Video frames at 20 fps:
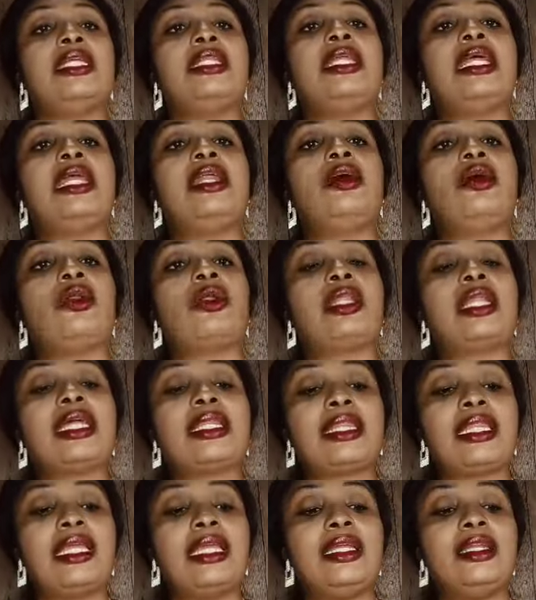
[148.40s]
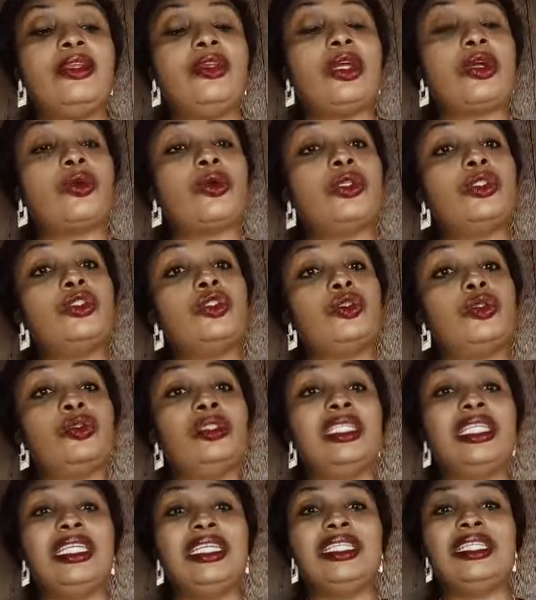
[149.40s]
Then another thing you are going to
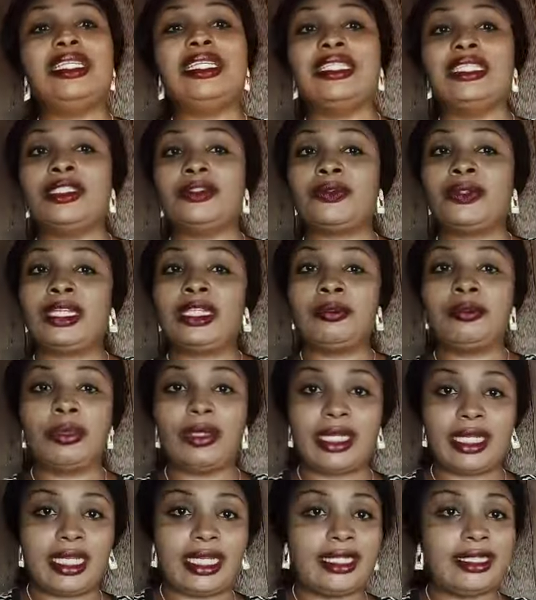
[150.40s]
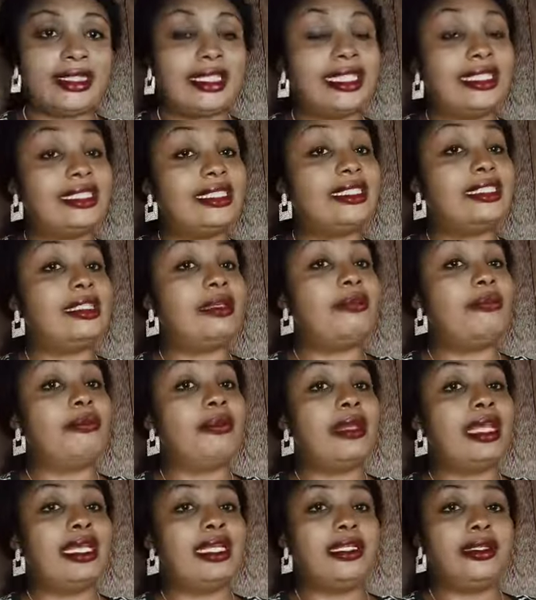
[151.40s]
need is red bucket. That is the
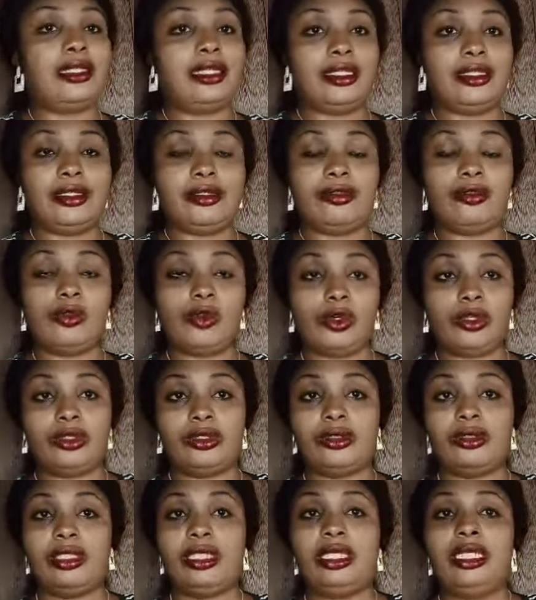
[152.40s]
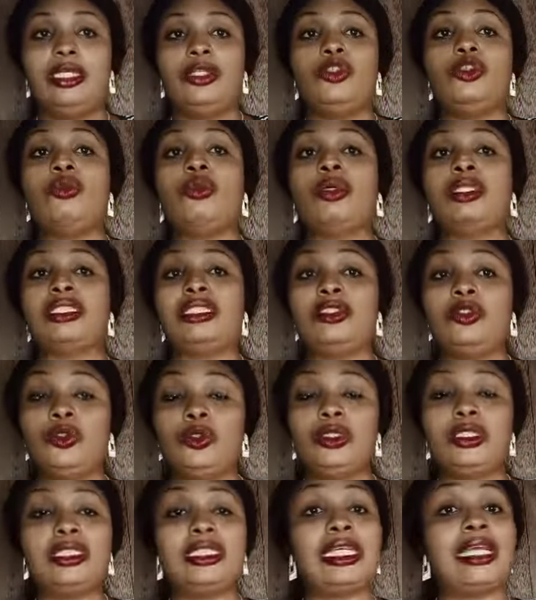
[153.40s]
main one. You must
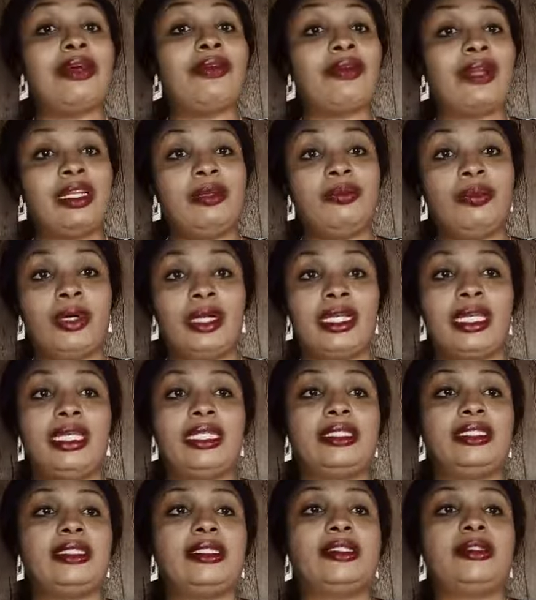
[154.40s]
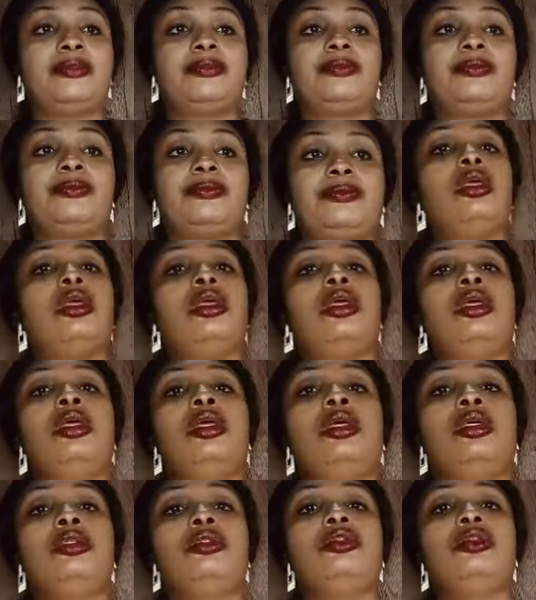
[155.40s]
use a red bucket.
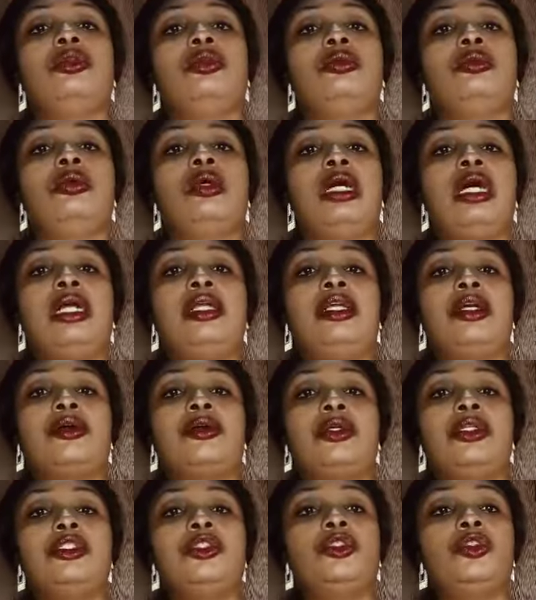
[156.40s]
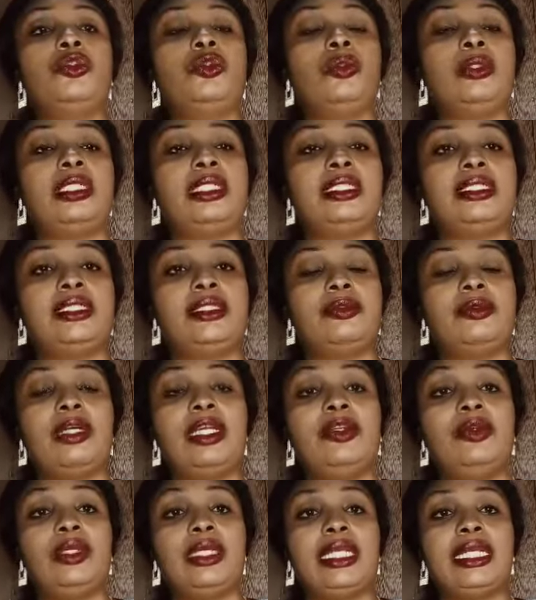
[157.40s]
So how you are going to do it,
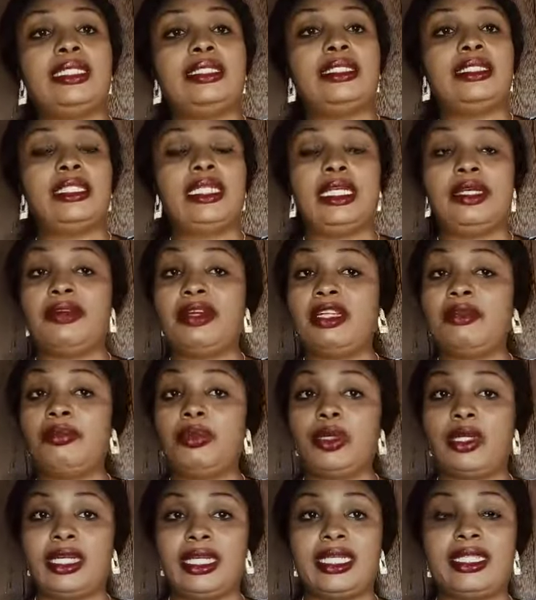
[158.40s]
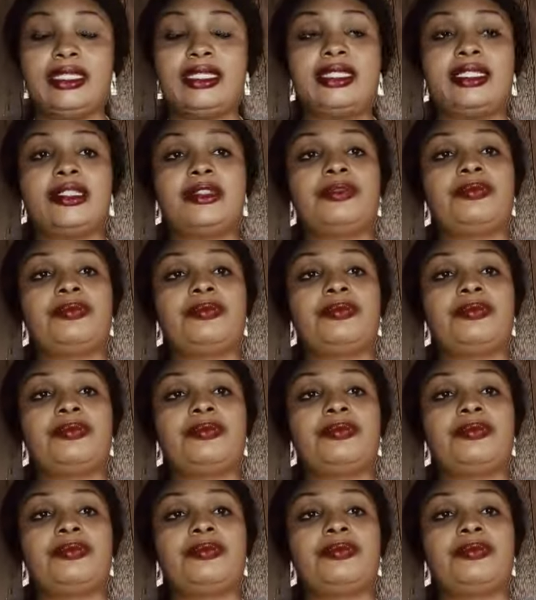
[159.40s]
when you get a red bucket,